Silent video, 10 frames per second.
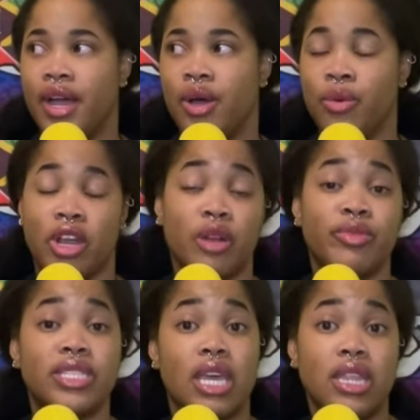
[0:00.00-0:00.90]
Uh, we're
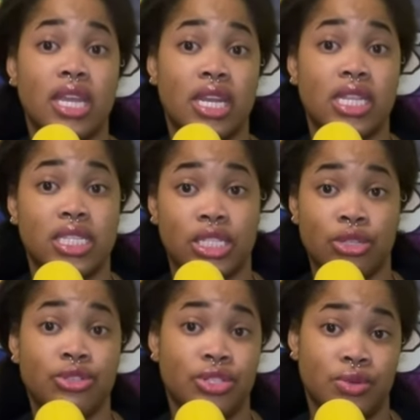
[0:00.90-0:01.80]
going to pretend that it
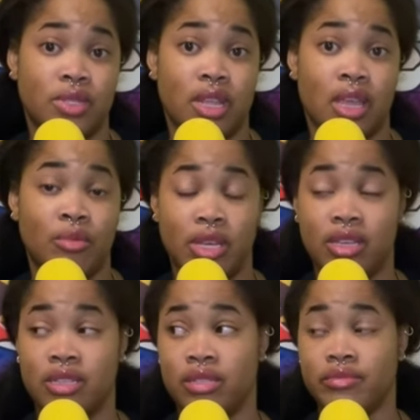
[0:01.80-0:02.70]
is still Tuesday
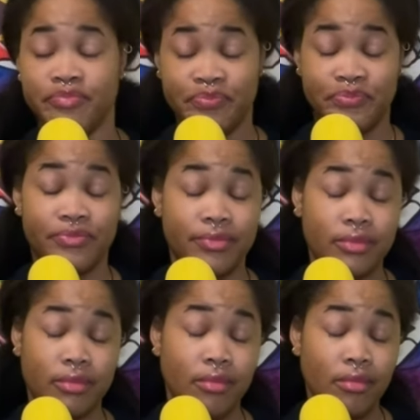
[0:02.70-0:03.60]
because
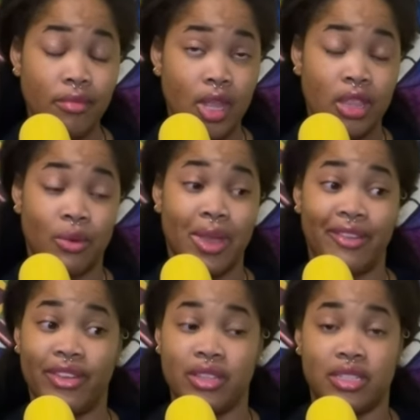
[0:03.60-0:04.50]

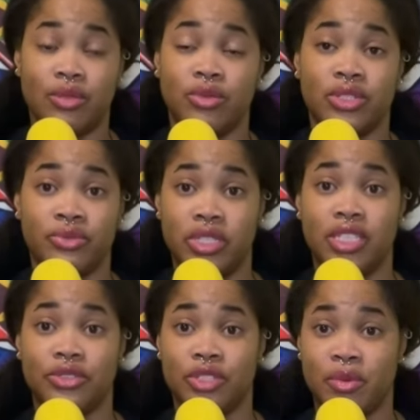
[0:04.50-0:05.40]
the way I fell asleep was
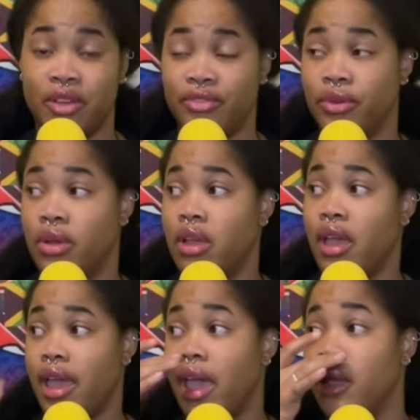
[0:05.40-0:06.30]
really
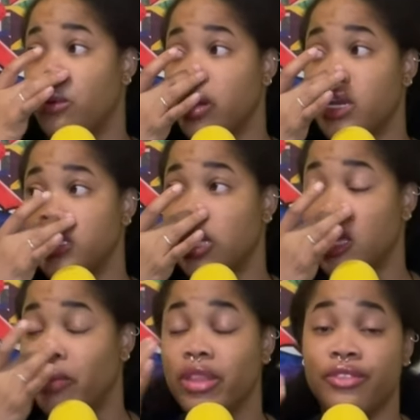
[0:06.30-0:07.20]
disrespectful. And we're going
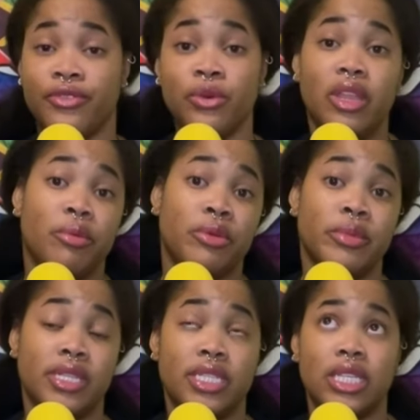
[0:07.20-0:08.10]
to talk about the food
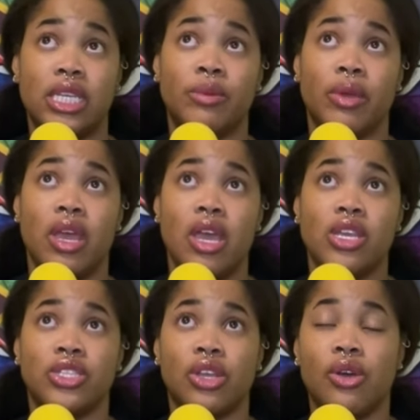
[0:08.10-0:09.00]
that put me to sleep.
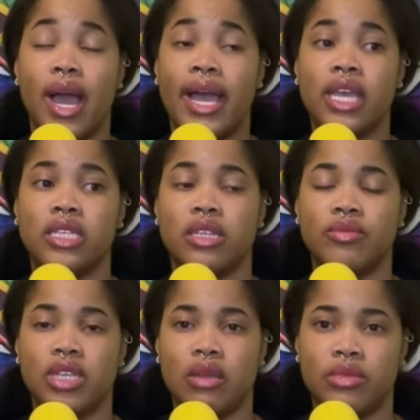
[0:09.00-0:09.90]
So
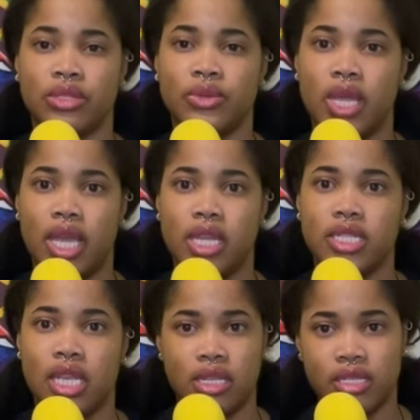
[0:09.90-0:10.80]
I sometimes do
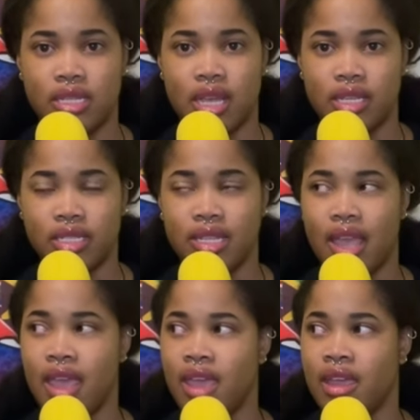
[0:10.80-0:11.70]
like taste
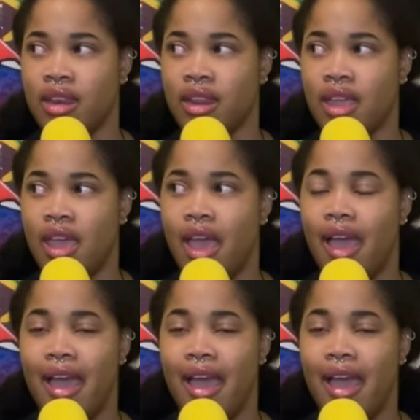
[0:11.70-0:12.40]
tests and